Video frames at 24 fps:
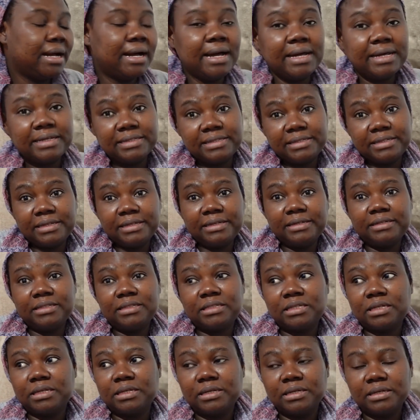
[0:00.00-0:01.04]
I
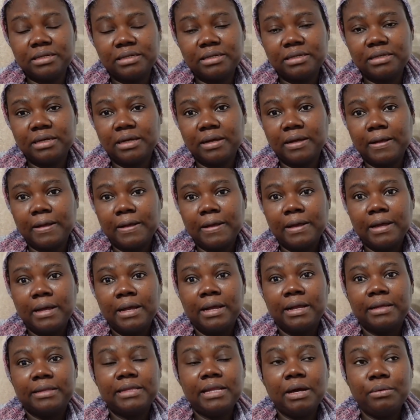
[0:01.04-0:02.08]
did.
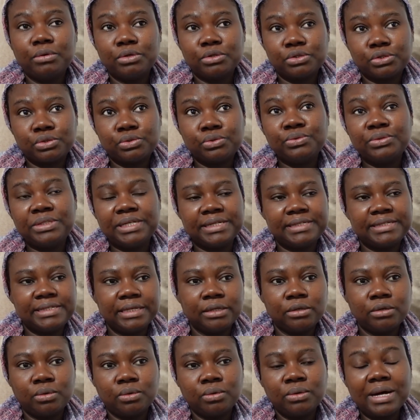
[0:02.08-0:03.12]
That was 2 days
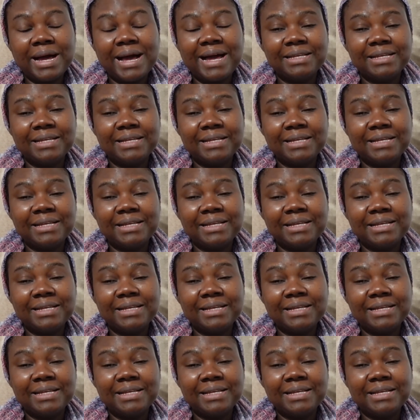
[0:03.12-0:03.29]
ago.